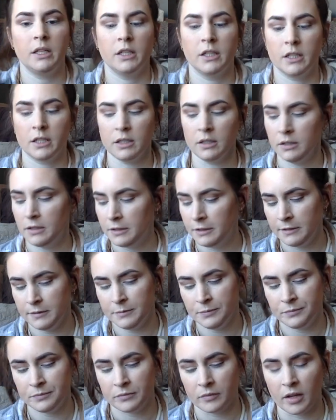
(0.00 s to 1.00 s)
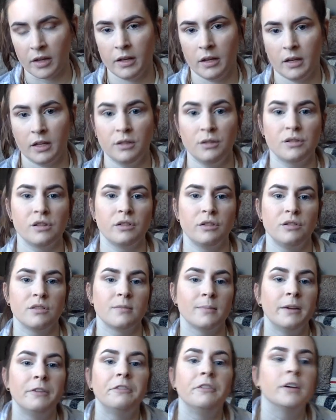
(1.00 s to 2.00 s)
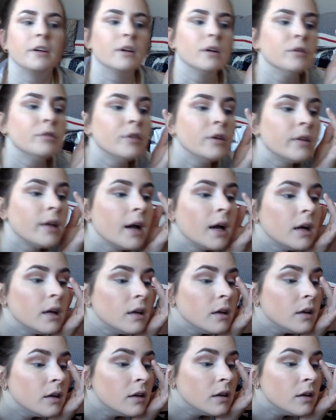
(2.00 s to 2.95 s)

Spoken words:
here, and I usually use my finger for that.